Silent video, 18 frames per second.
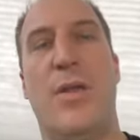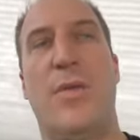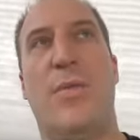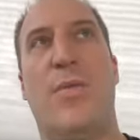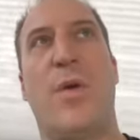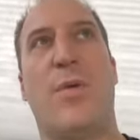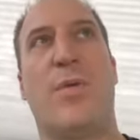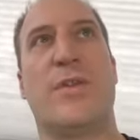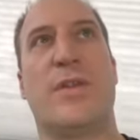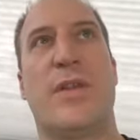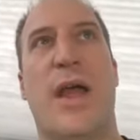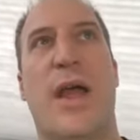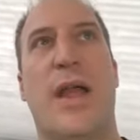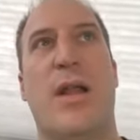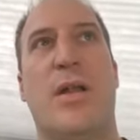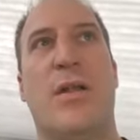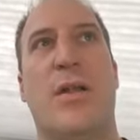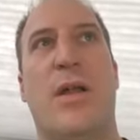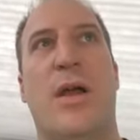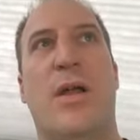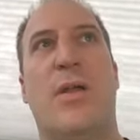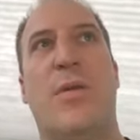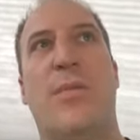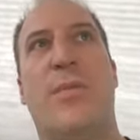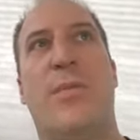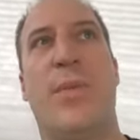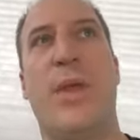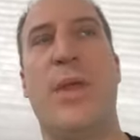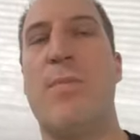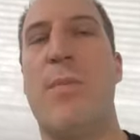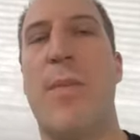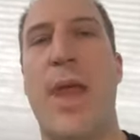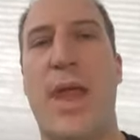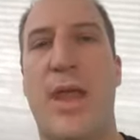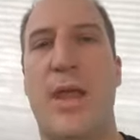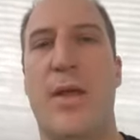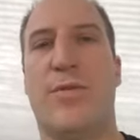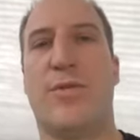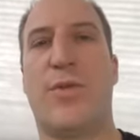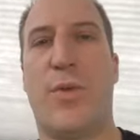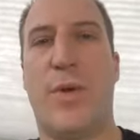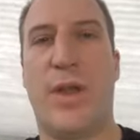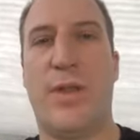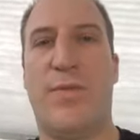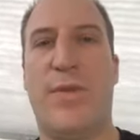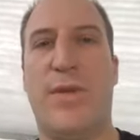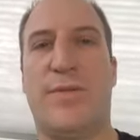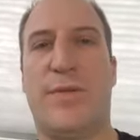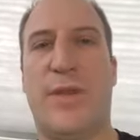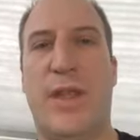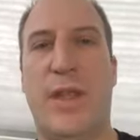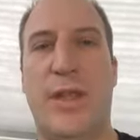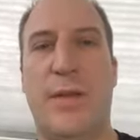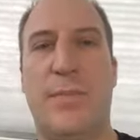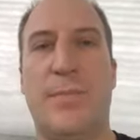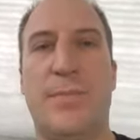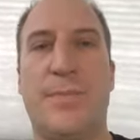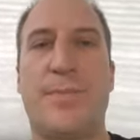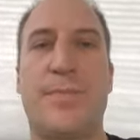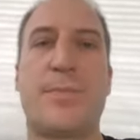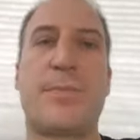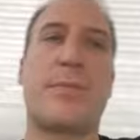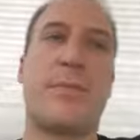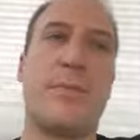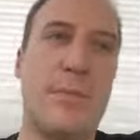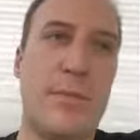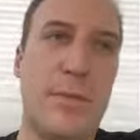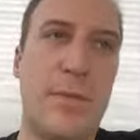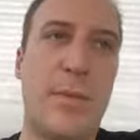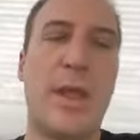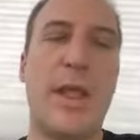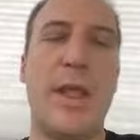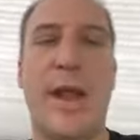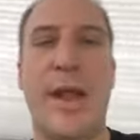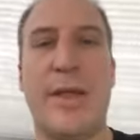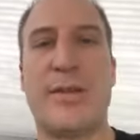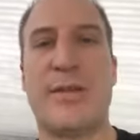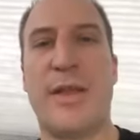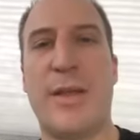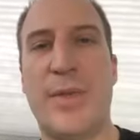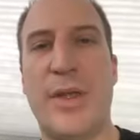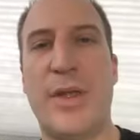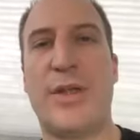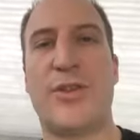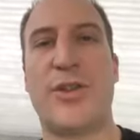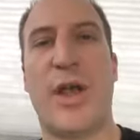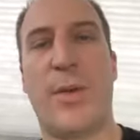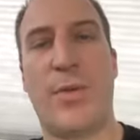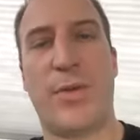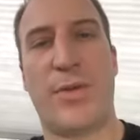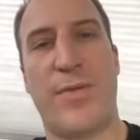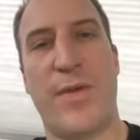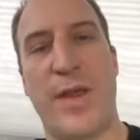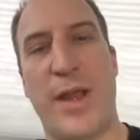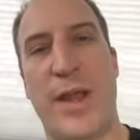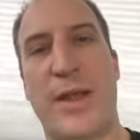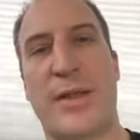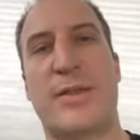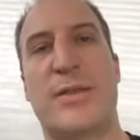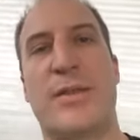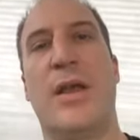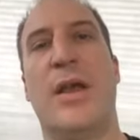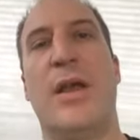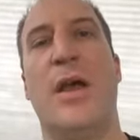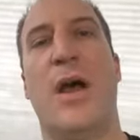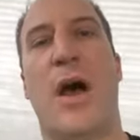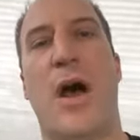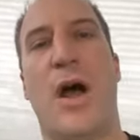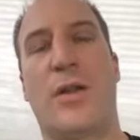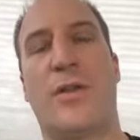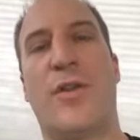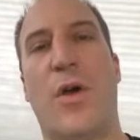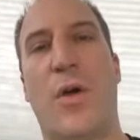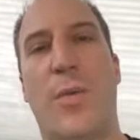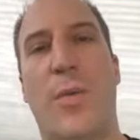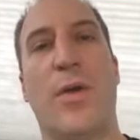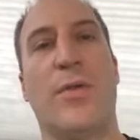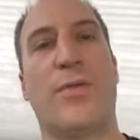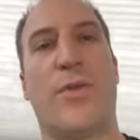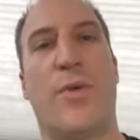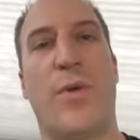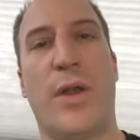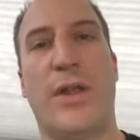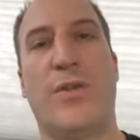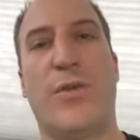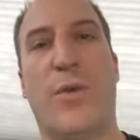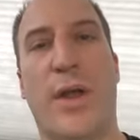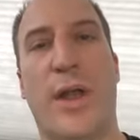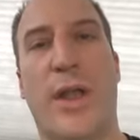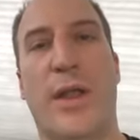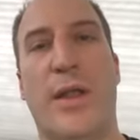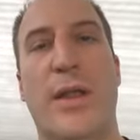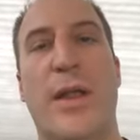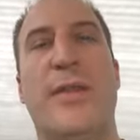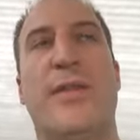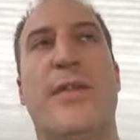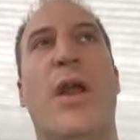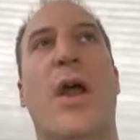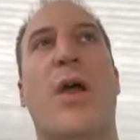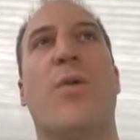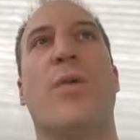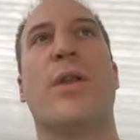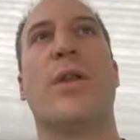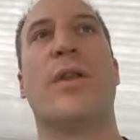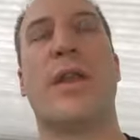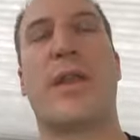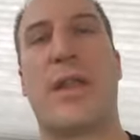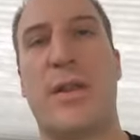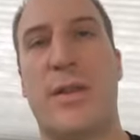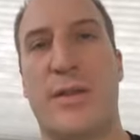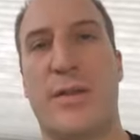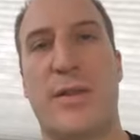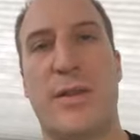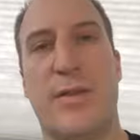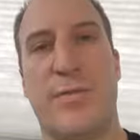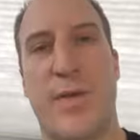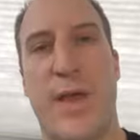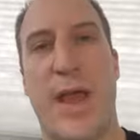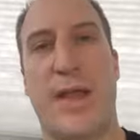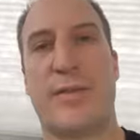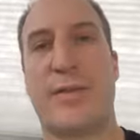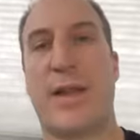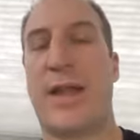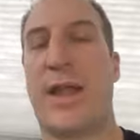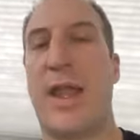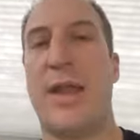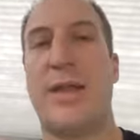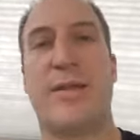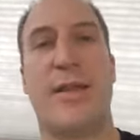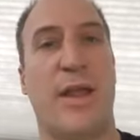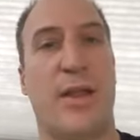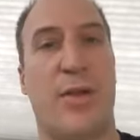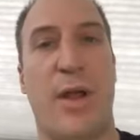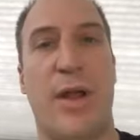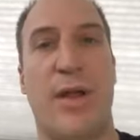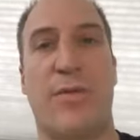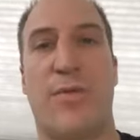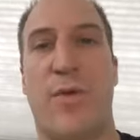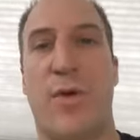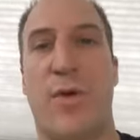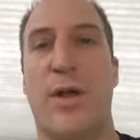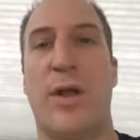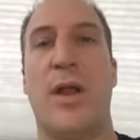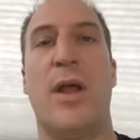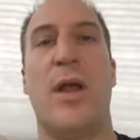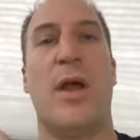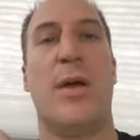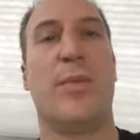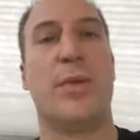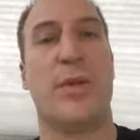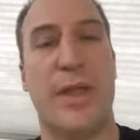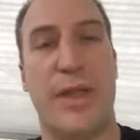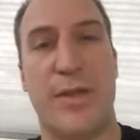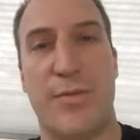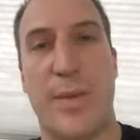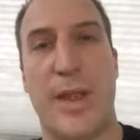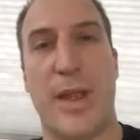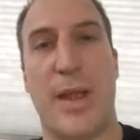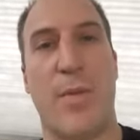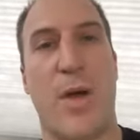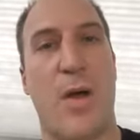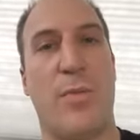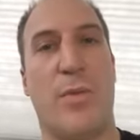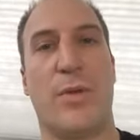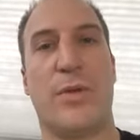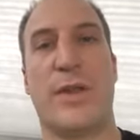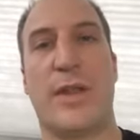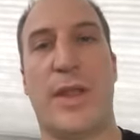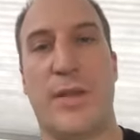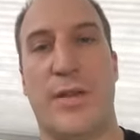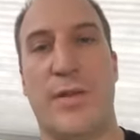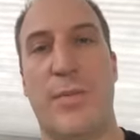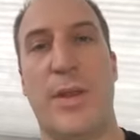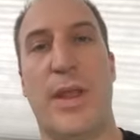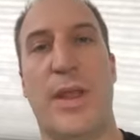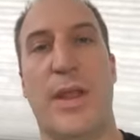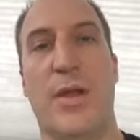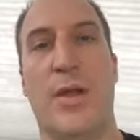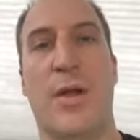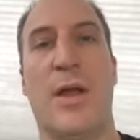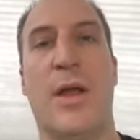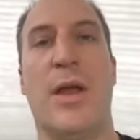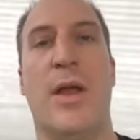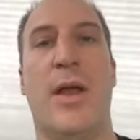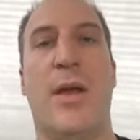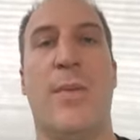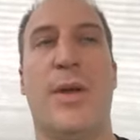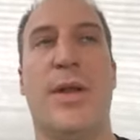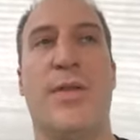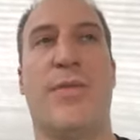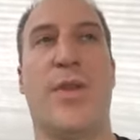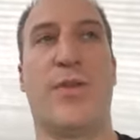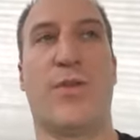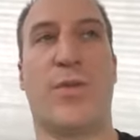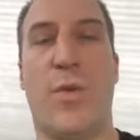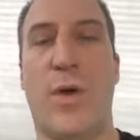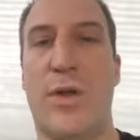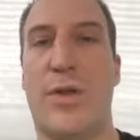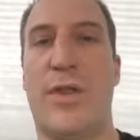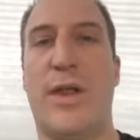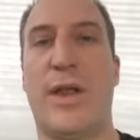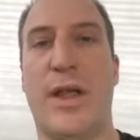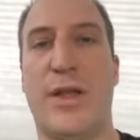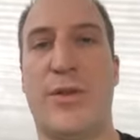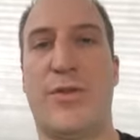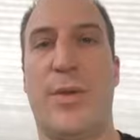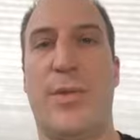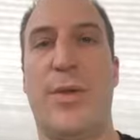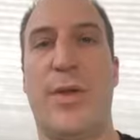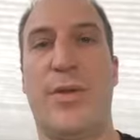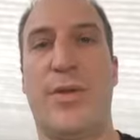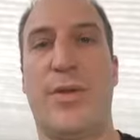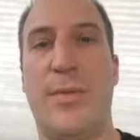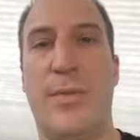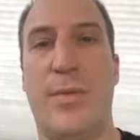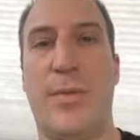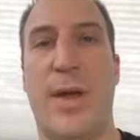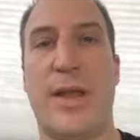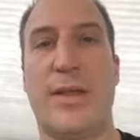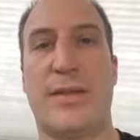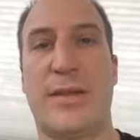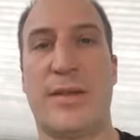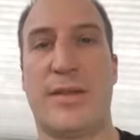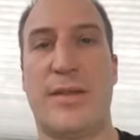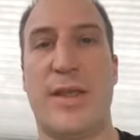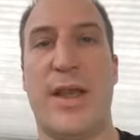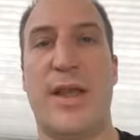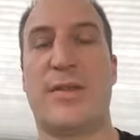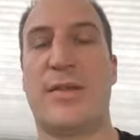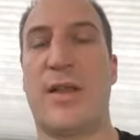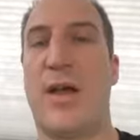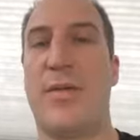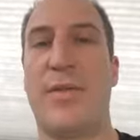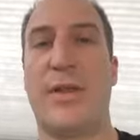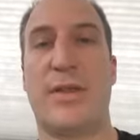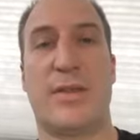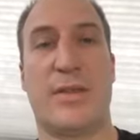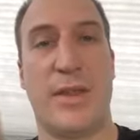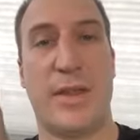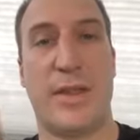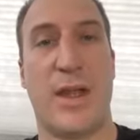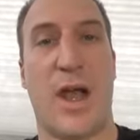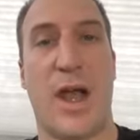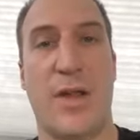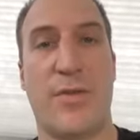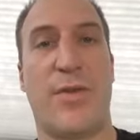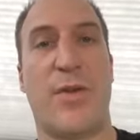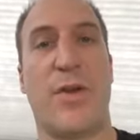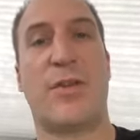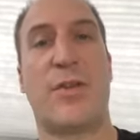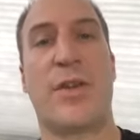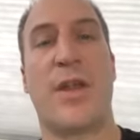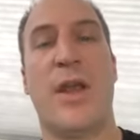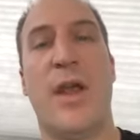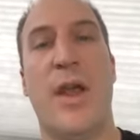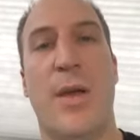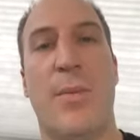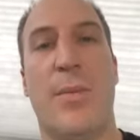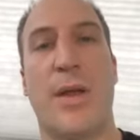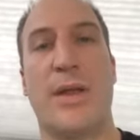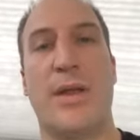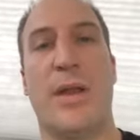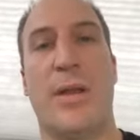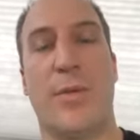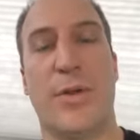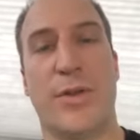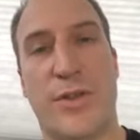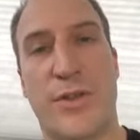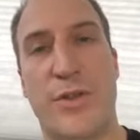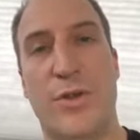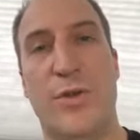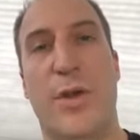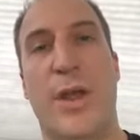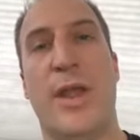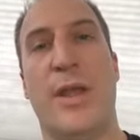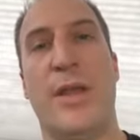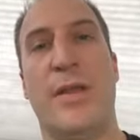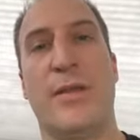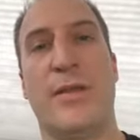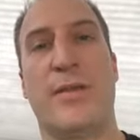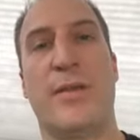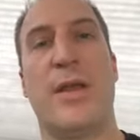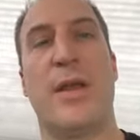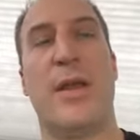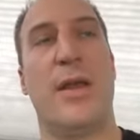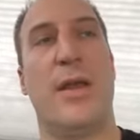what was that be may of 2015 and i accepted a job with fedex october of 2020 it's ridiculously fast i can't take credit for it believe me i'm humbled to get to be here but if there's one thing i attribute my success, obviously God first, but number two is